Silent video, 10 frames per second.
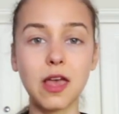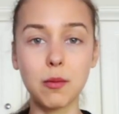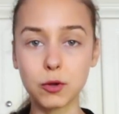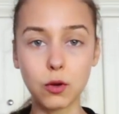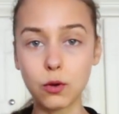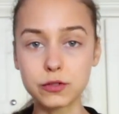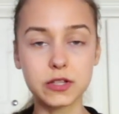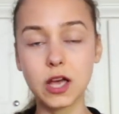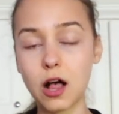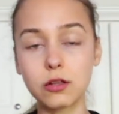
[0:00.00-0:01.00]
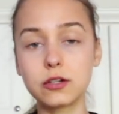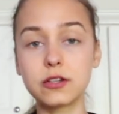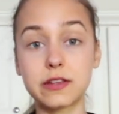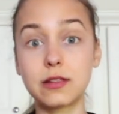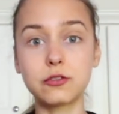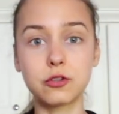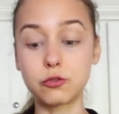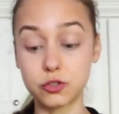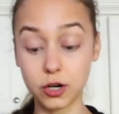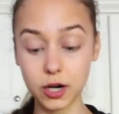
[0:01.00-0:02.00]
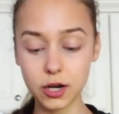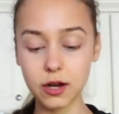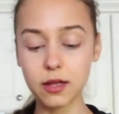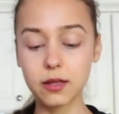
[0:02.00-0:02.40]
chemicals and colors, and there's no sugar.